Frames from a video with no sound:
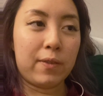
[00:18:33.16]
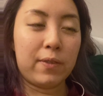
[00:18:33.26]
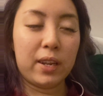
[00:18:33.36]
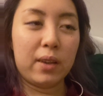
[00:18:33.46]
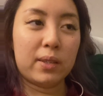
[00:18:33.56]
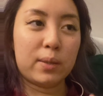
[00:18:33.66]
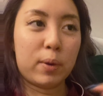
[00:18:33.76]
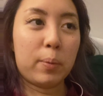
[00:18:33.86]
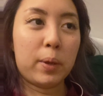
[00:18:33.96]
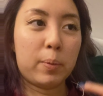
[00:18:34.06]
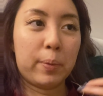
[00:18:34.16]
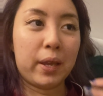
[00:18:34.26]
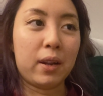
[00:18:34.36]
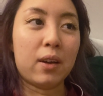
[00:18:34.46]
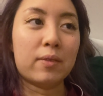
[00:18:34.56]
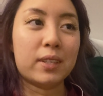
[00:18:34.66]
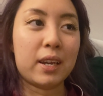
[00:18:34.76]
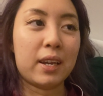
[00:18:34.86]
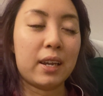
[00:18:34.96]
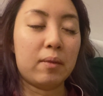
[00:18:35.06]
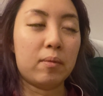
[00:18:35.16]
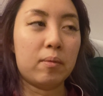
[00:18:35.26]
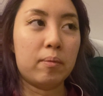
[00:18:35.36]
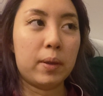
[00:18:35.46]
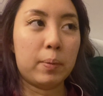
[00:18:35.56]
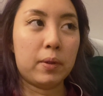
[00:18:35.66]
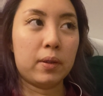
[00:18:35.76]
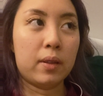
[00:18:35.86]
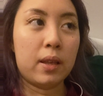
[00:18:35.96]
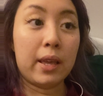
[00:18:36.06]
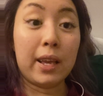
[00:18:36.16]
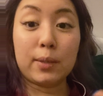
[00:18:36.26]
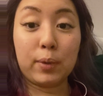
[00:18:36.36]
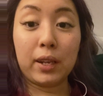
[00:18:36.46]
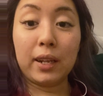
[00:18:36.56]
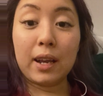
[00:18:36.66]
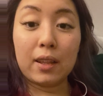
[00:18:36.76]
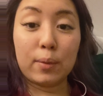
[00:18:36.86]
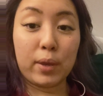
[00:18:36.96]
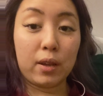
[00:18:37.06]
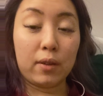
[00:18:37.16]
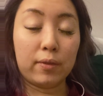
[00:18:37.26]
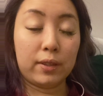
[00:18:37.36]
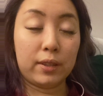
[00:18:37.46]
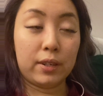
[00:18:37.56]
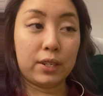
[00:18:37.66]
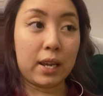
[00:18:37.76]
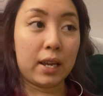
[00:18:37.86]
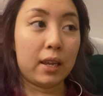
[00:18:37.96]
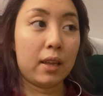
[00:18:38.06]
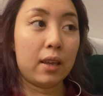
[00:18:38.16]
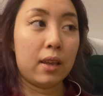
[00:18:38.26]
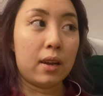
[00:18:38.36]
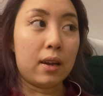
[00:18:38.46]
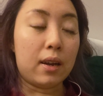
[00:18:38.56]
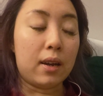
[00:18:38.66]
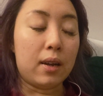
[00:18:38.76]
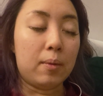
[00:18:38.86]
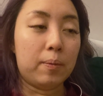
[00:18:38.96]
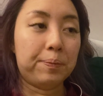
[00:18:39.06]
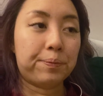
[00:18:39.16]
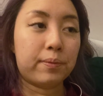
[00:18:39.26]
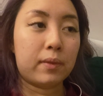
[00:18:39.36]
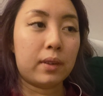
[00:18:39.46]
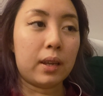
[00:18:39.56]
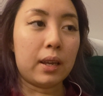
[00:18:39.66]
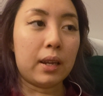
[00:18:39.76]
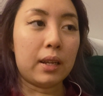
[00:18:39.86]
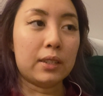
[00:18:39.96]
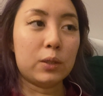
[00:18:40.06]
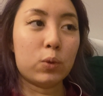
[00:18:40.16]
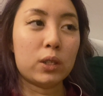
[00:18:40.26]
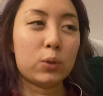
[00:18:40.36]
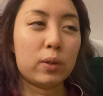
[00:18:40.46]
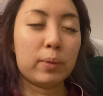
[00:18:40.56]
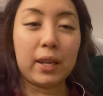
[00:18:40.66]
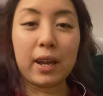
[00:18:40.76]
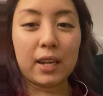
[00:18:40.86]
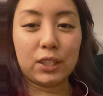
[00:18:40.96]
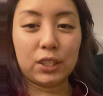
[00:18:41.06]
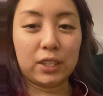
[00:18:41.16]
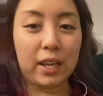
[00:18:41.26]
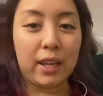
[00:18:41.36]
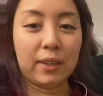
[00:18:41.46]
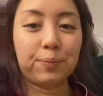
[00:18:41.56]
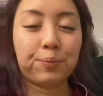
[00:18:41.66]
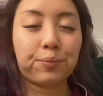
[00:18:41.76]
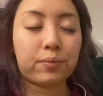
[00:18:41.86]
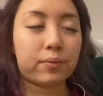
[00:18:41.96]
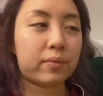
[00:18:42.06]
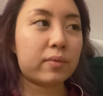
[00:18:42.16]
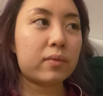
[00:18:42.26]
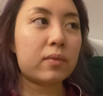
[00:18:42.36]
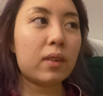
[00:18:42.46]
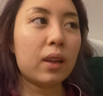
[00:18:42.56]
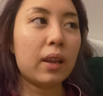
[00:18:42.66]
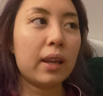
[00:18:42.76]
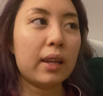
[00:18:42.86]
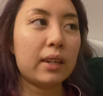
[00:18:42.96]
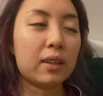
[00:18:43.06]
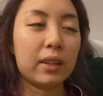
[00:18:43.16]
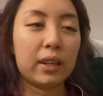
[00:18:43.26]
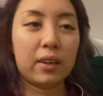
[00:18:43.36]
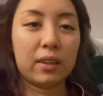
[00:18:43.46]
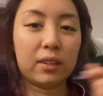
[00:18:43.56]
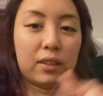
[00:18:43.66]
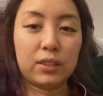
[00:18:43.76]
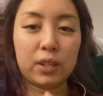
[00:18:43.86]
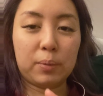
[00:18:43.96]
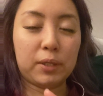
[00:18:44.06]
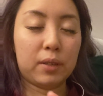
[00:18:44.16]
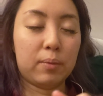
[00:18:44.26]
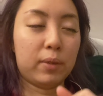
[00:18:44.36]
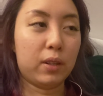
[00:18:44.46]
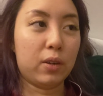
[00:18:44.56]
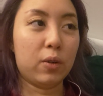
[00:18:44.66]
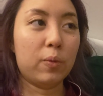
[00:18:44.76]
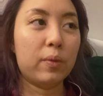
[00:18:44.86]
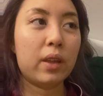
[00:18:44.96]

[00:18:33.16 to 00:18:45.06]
videos about people paying off debt and people explaining how to pay off their debt. um, and I just watched one by Aja Dang, and I'll link her in the description below.